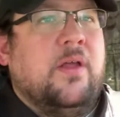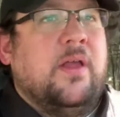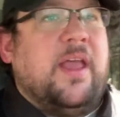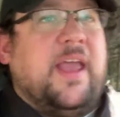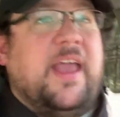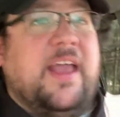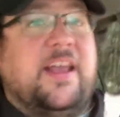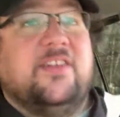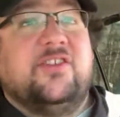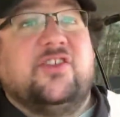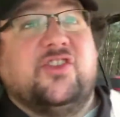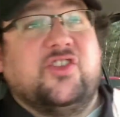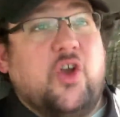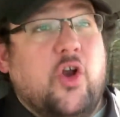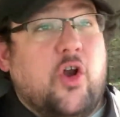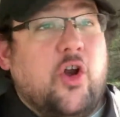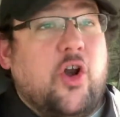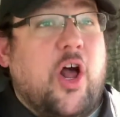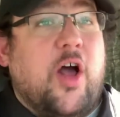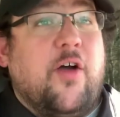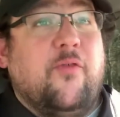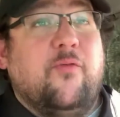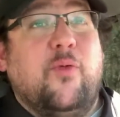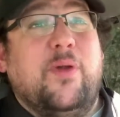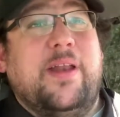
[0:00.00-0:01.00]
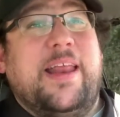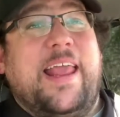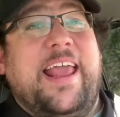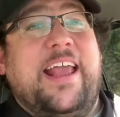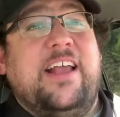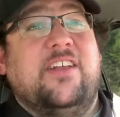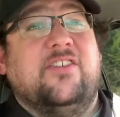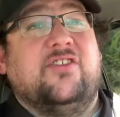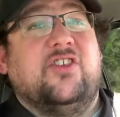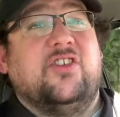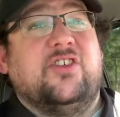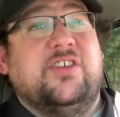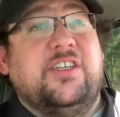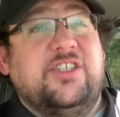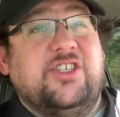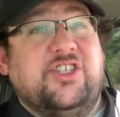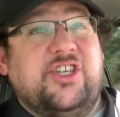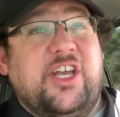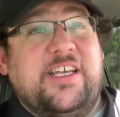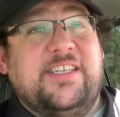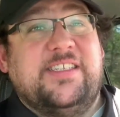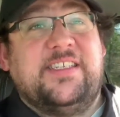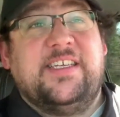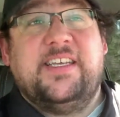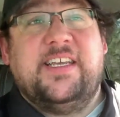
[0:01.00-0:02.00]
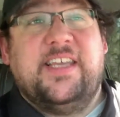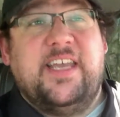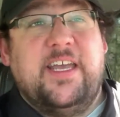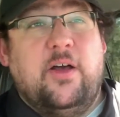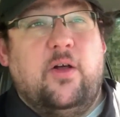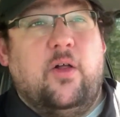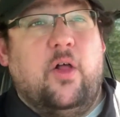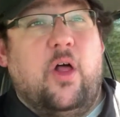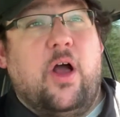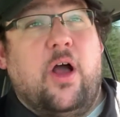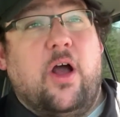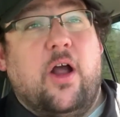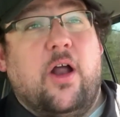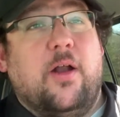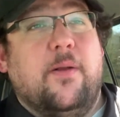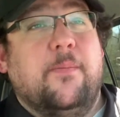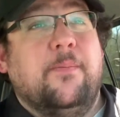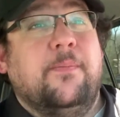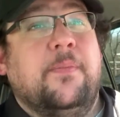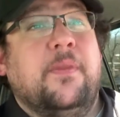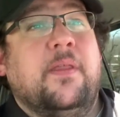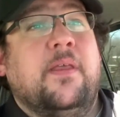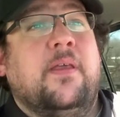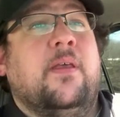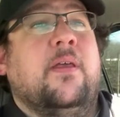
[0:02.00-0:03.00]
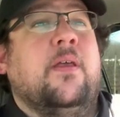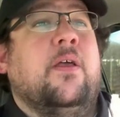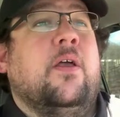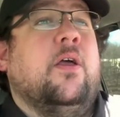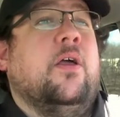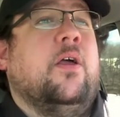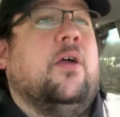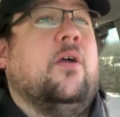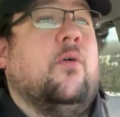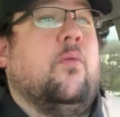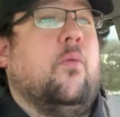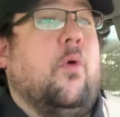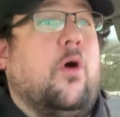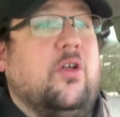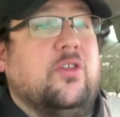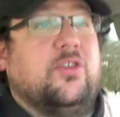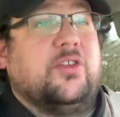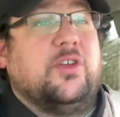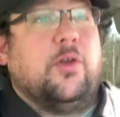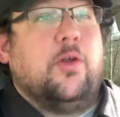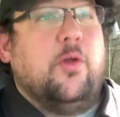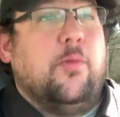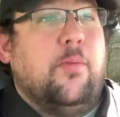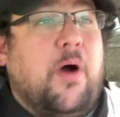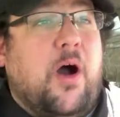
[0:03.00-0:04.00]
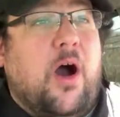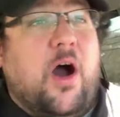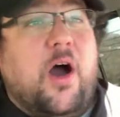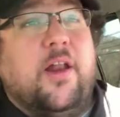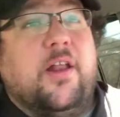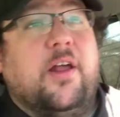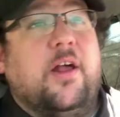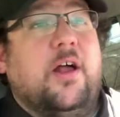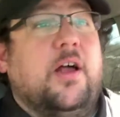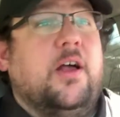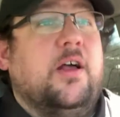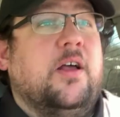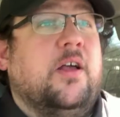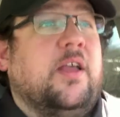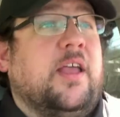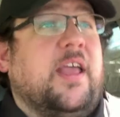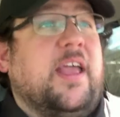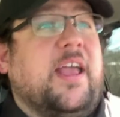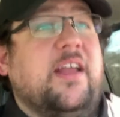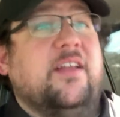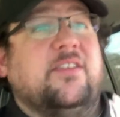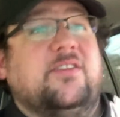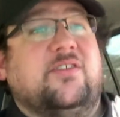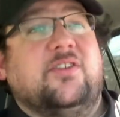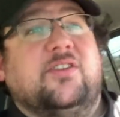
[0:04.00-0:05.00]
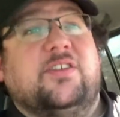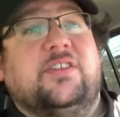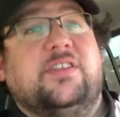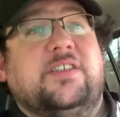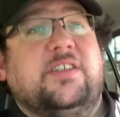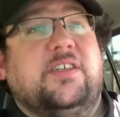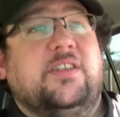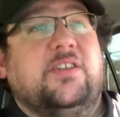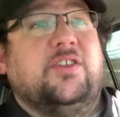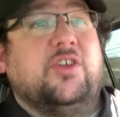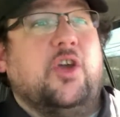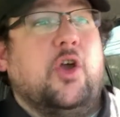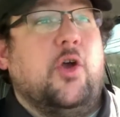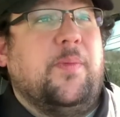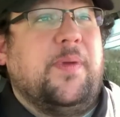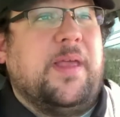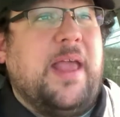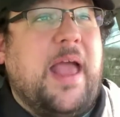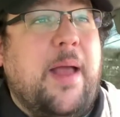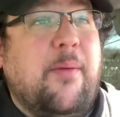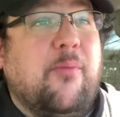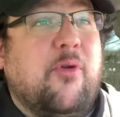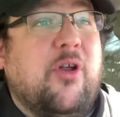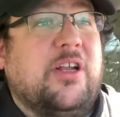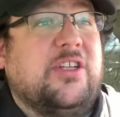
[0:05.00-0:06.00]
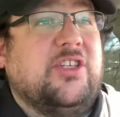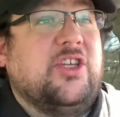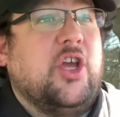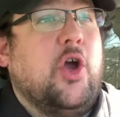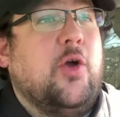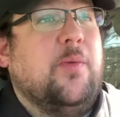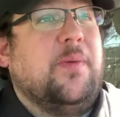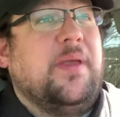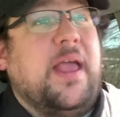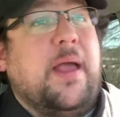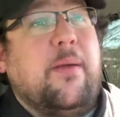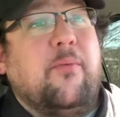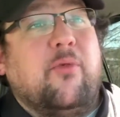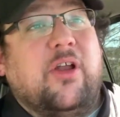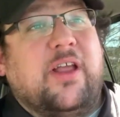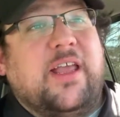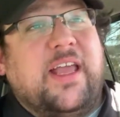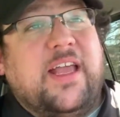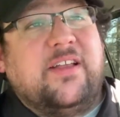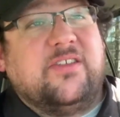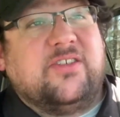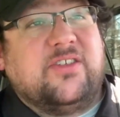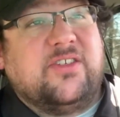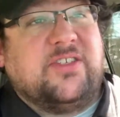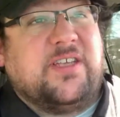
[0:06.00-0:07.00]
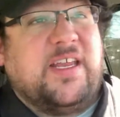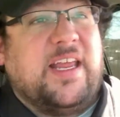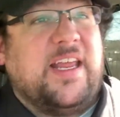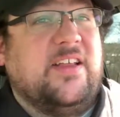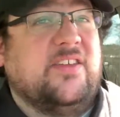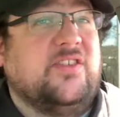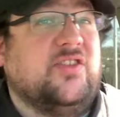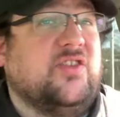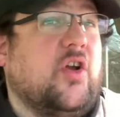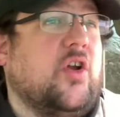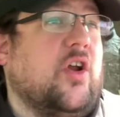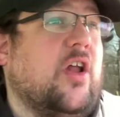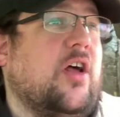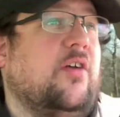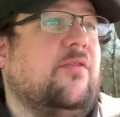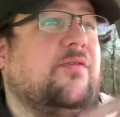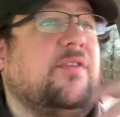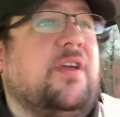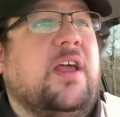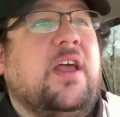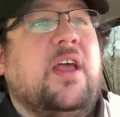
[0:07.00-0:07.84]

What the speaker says: And Sarnoff would answer to Jason Kilar. Walter Hamada answers to Toby Emmerich. Toby Emmerich answers to Ann Sarnoff.